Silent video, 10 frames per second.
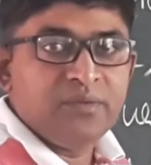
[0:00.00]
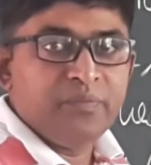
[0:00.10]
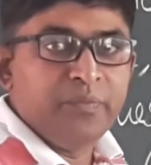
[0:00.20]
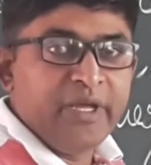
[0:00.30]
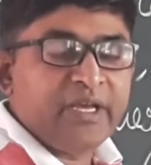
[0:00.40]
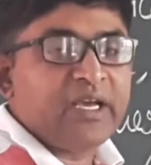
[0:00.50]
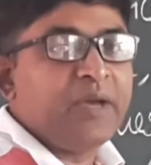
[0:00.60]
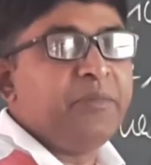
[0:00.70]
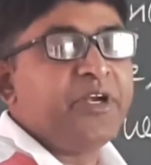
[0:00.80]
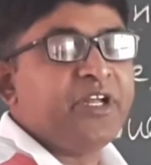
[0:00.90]
make a
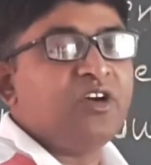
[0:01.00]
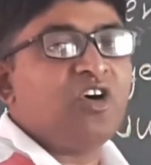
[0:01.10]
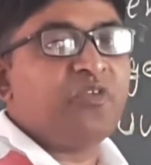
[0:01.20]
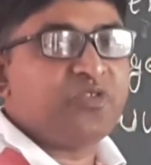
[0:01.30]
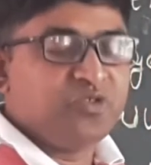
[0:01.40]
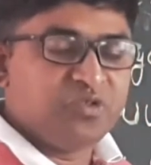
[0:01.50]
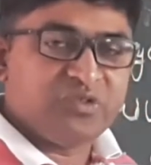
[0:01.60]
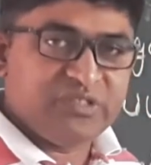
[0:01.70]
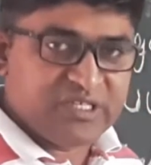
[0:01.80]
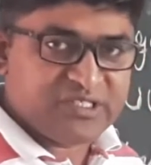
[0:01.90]
meeting of you
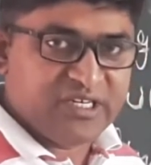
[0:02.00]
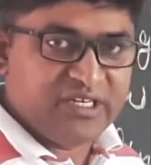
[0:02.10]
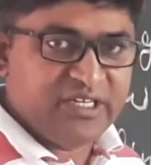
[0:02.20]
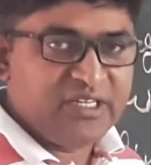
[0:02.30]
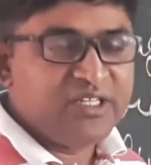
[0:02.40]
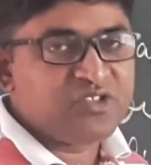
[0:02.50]
yesterday.